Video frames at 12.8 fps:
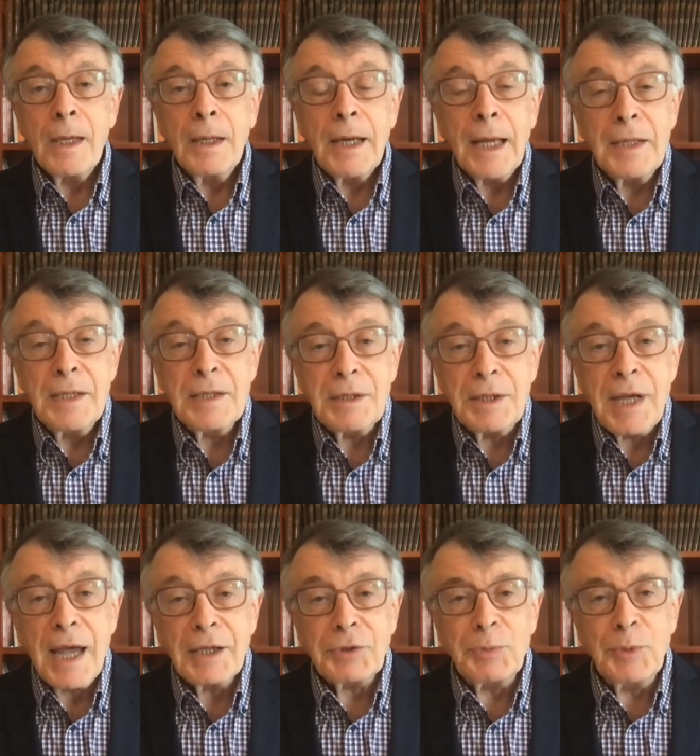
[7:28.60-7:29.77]
Now, this
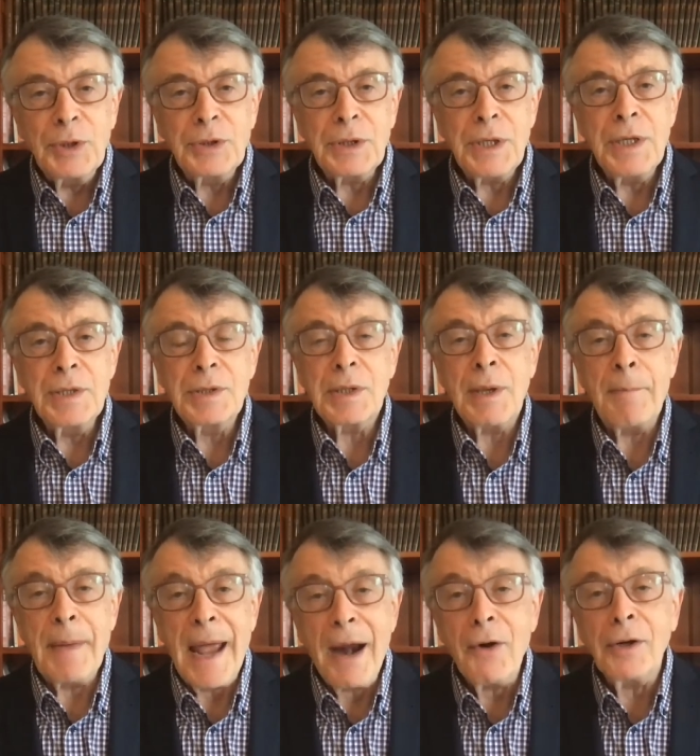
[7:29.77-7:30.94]
detachment is
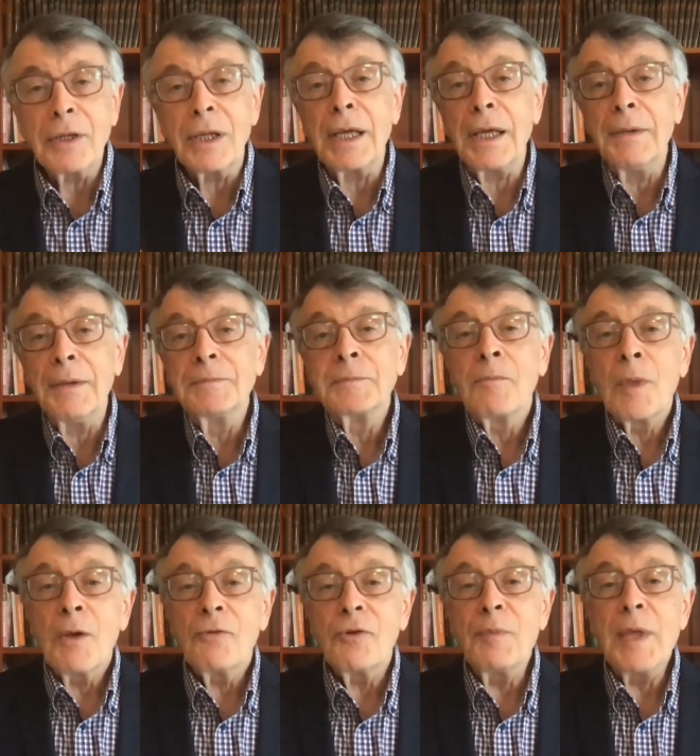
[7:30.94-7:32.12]
apparently,
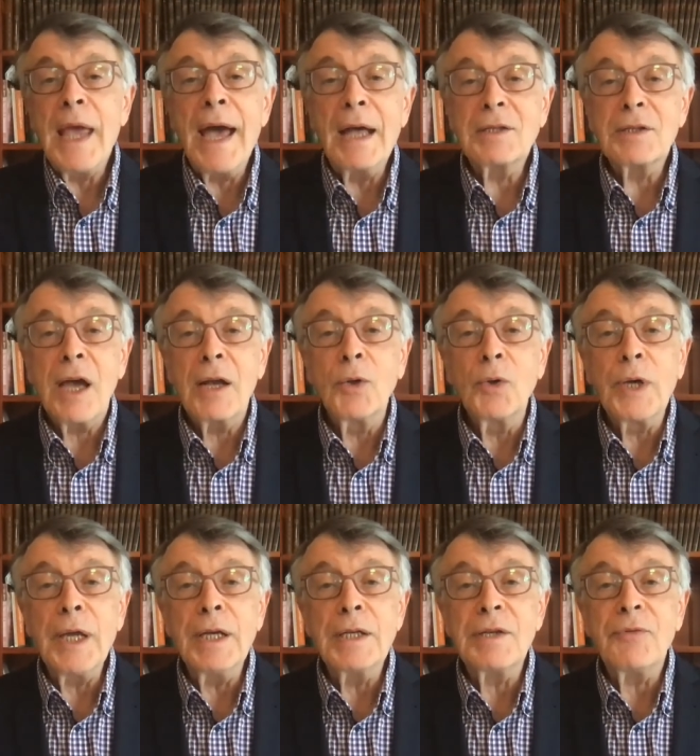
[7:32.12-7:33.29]
from the outside,
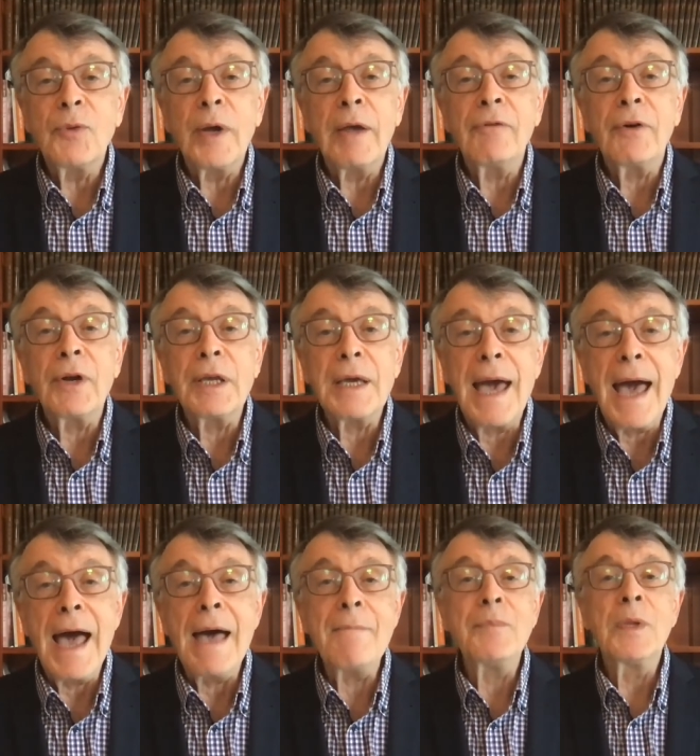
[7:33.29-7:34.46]
looking as if we're very
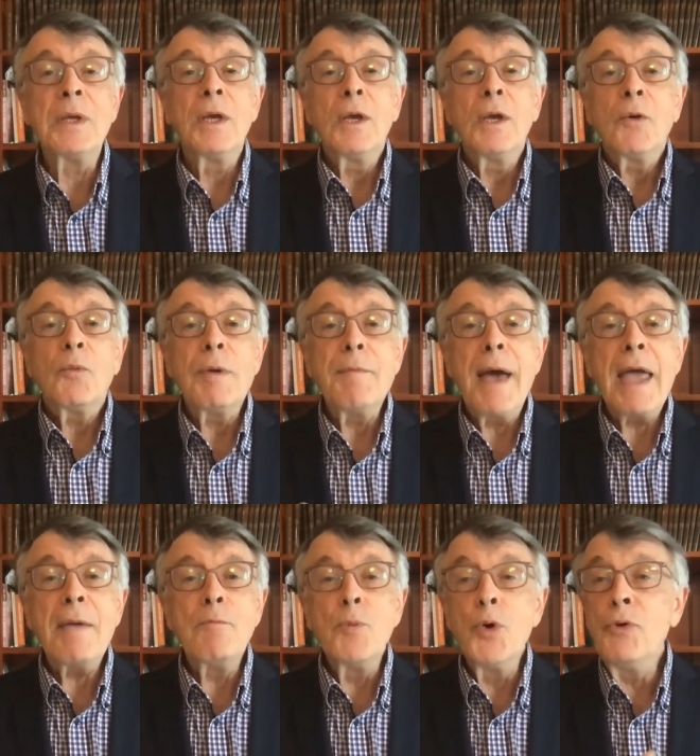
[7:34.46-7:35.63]
calm. We may
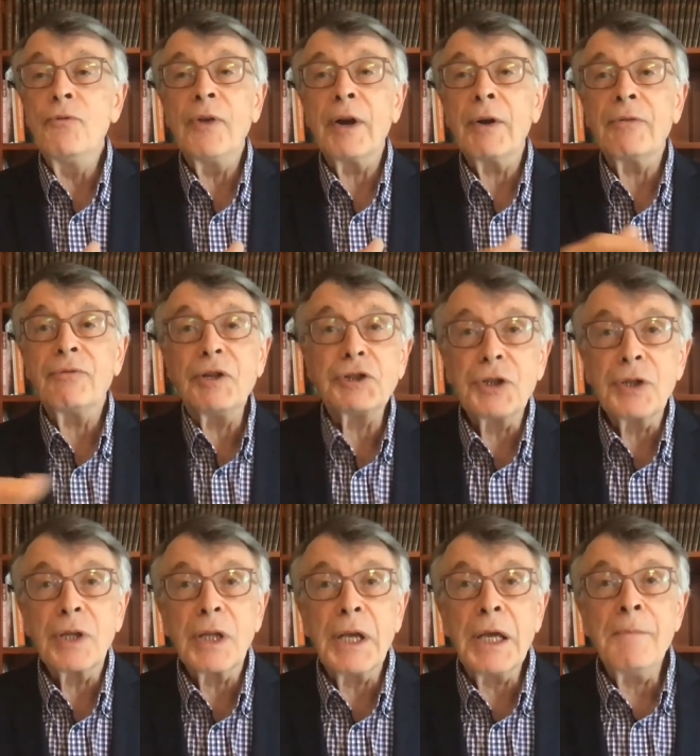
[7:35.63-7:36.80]
move very
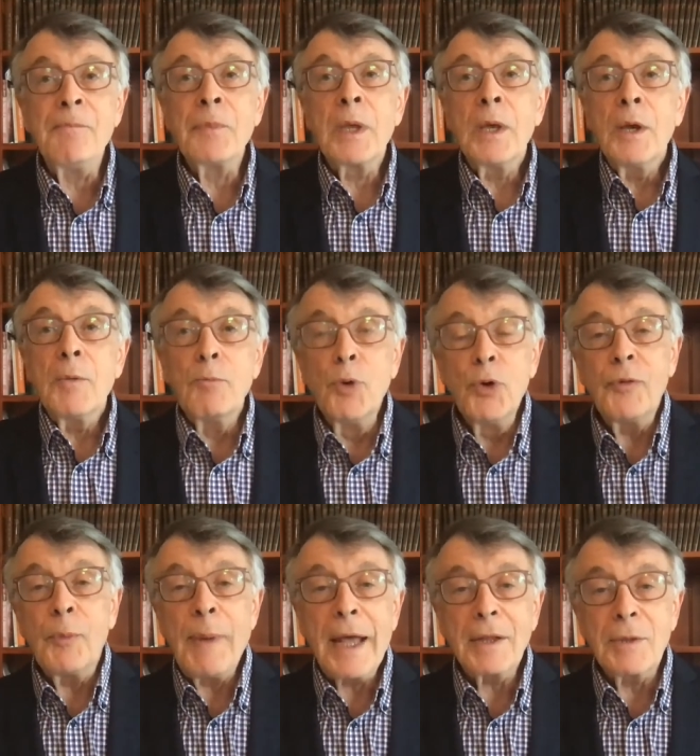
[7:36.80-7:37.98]
efficiently, move
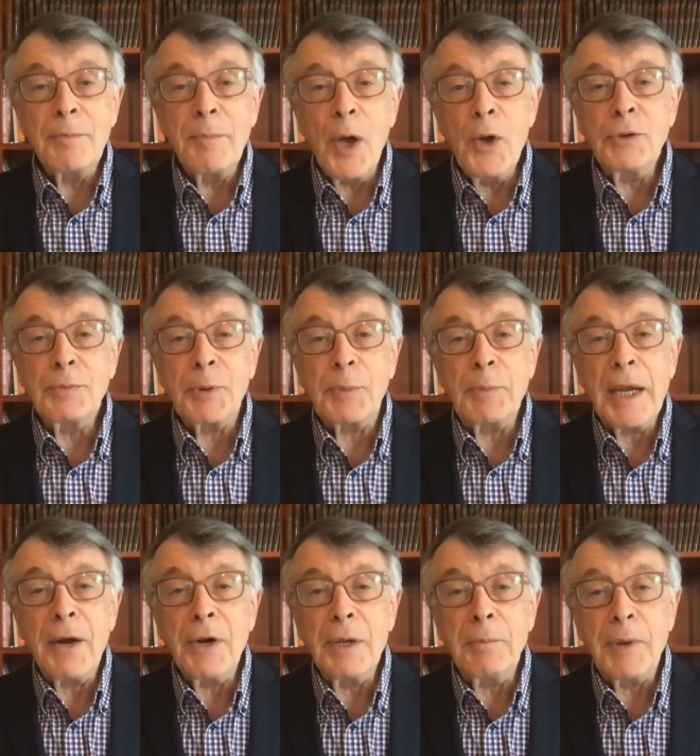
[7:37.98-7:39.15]
about the boat,
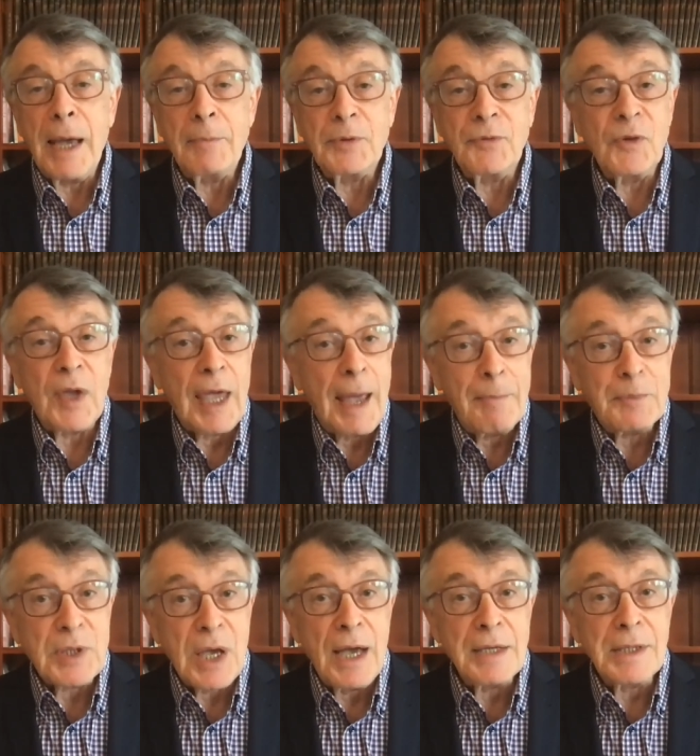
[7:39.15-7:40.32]
preparing perhaps for
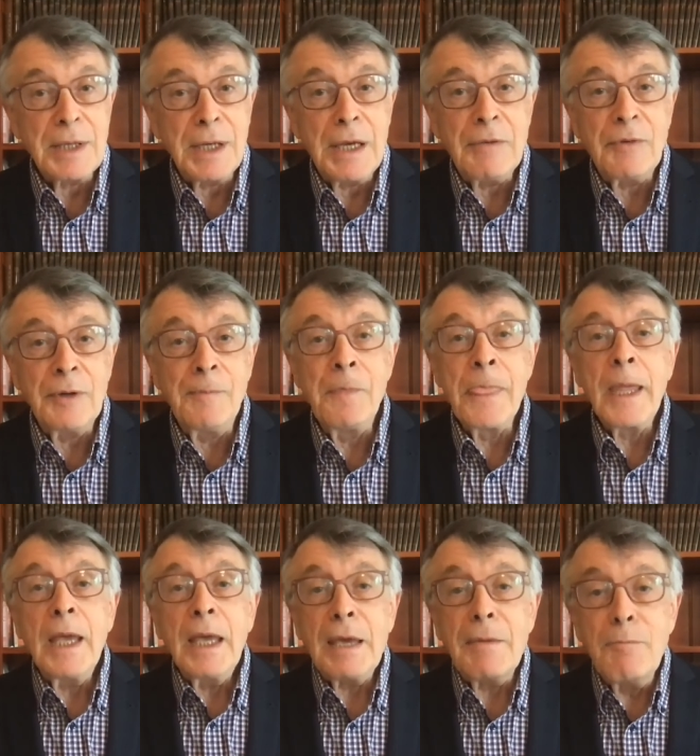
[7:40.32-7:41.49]
capsizing even.
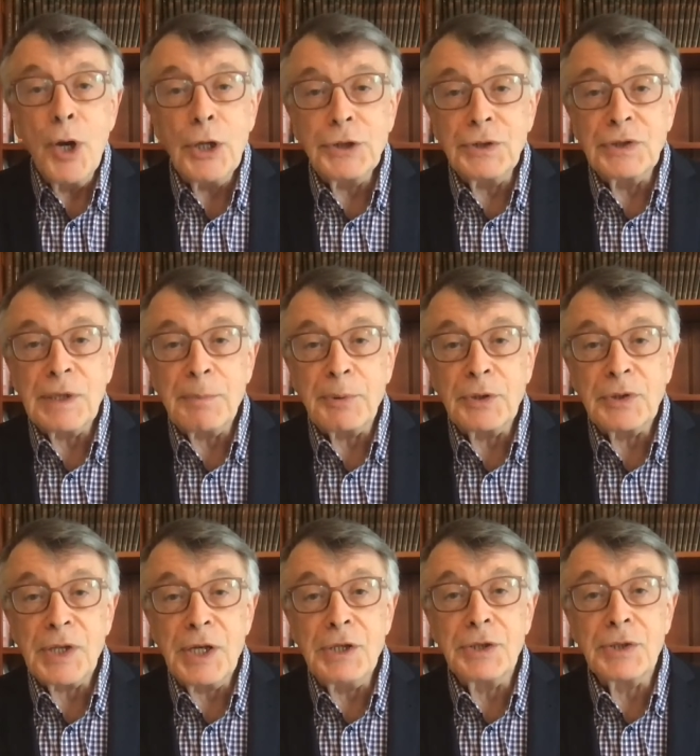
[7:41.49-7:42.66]
Emergency
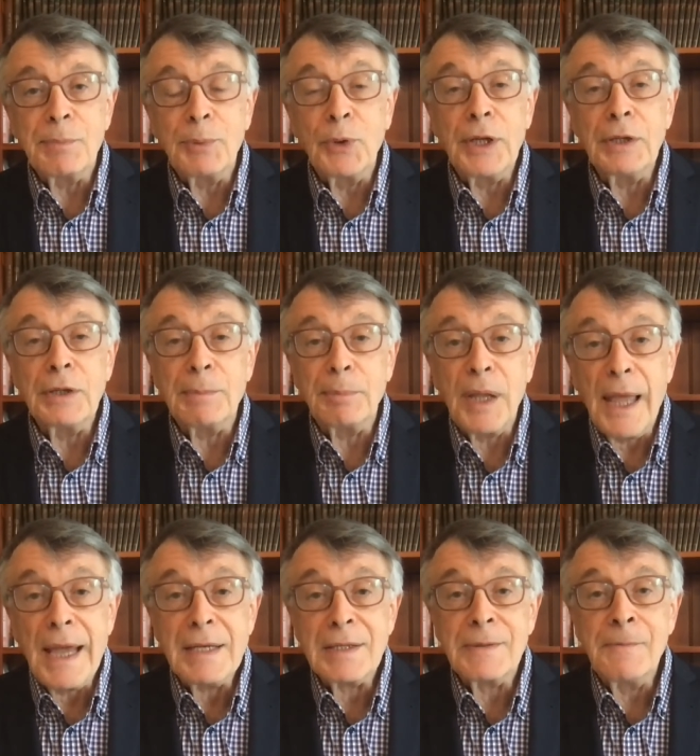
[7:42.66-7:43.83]
procedures are put into
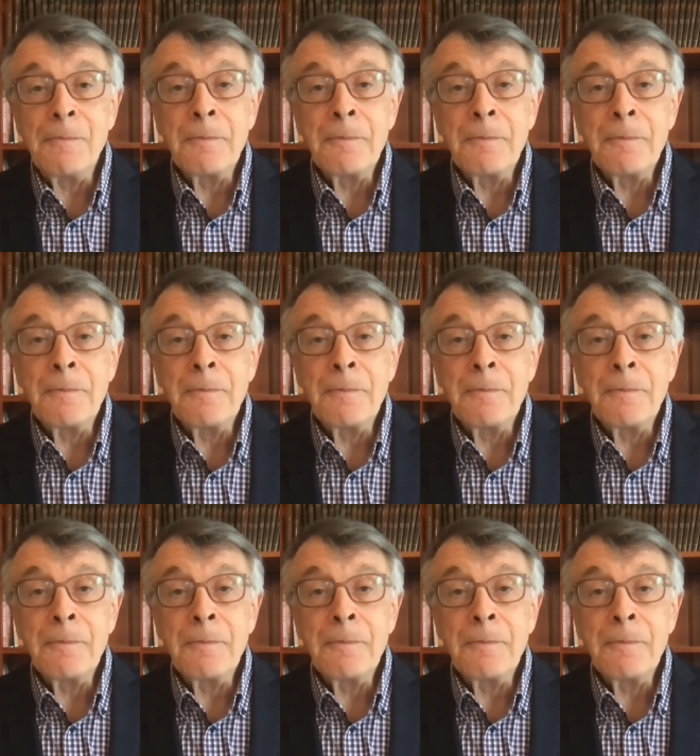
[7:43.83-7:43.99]
place.